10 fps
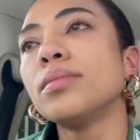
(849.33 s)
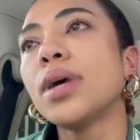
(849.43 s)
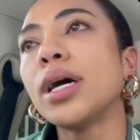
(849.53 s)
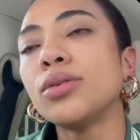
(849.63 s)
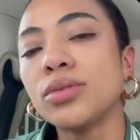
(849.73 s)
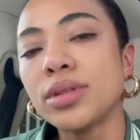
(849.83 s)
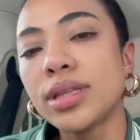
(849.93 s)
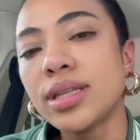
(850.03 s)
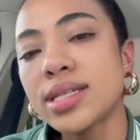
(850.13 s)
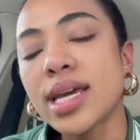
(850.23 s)
And
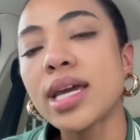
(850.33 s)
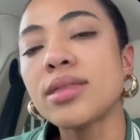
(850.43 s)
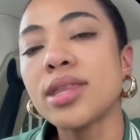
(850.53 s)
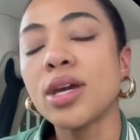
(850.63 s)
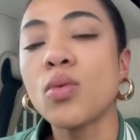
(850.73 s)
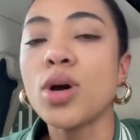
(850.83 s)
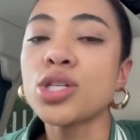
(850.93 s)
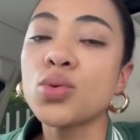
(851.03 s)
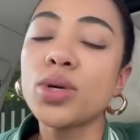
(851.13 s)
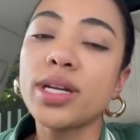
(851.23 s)
the second thing
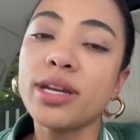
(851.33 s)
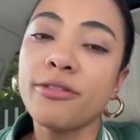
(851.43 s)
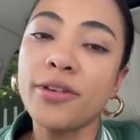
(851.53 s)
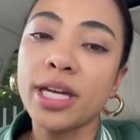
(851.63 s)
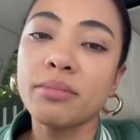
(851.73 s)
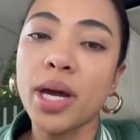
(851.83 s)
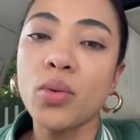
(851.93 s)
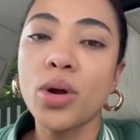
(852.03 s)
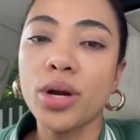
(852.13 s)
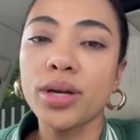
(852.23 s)
was, would it affect my
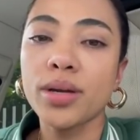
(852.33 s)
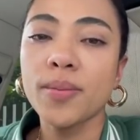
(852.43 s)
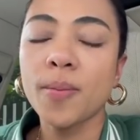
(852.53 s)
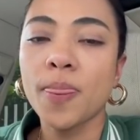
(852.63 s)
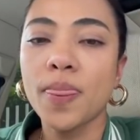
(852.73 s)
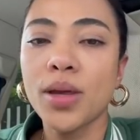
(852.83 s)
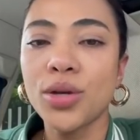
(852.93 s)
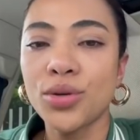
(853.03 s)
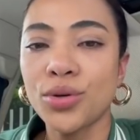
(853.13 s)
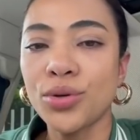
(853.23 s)
work?
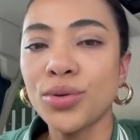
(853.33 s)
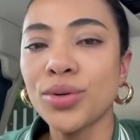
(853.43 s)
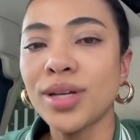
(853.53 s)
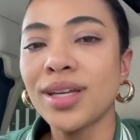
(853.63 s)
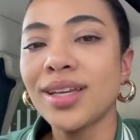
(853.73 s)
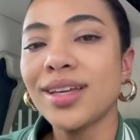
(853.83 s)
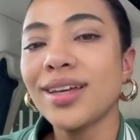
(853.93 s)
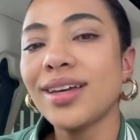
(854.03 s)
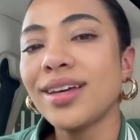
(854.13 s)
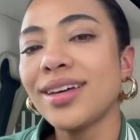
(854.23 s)
You know,
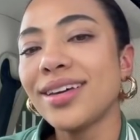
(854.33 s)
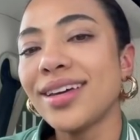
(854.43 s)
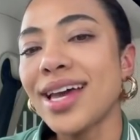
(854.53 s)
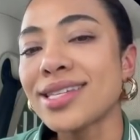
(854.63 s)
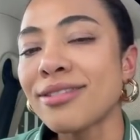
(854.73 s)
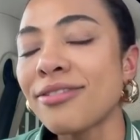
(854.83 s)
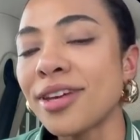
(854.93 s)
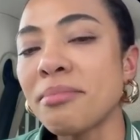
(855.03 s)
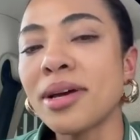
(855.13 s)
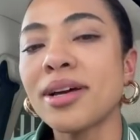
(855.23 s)
as a
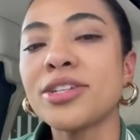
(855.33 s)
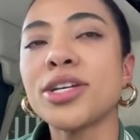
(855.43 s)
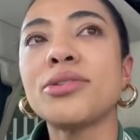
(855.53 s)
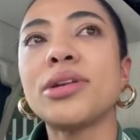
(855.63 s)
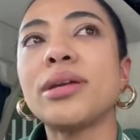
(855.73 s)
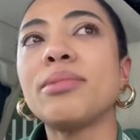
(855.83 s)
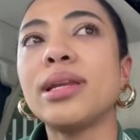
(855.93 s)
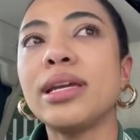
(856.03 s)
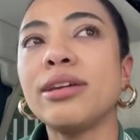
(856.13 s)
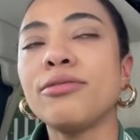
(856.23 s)
female, I genuinely
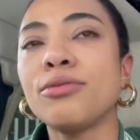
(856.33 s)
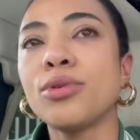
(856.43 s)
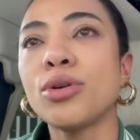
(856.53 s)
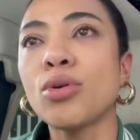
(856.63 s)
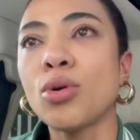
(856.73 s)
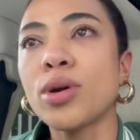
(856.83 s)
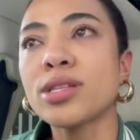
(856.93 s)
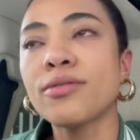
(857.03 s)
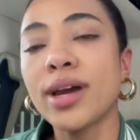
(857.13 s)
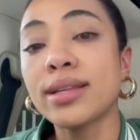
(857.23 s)
believe we're always
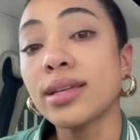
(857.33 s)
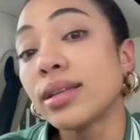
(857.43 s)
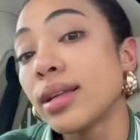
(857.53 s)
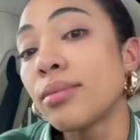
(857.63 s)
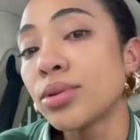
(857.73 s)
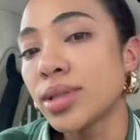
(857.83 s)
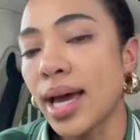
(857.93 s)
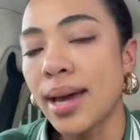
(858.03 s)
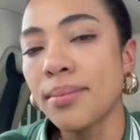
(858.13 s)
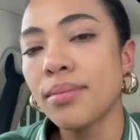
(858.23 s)
fighting double
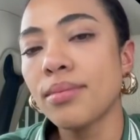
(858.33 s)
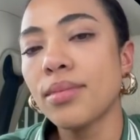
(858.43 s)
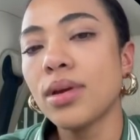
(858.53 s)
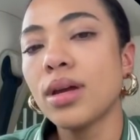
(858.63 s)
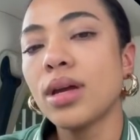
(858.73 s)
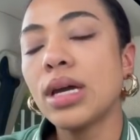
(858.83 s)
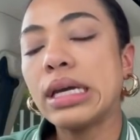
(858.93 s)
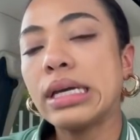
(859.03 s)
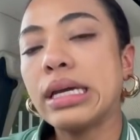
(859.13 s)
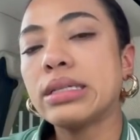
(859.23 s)
time
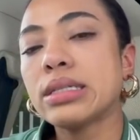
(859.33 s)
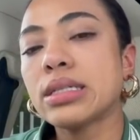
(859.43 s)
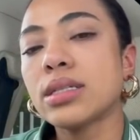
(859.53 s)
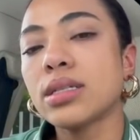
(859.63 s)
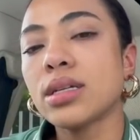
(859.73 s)
against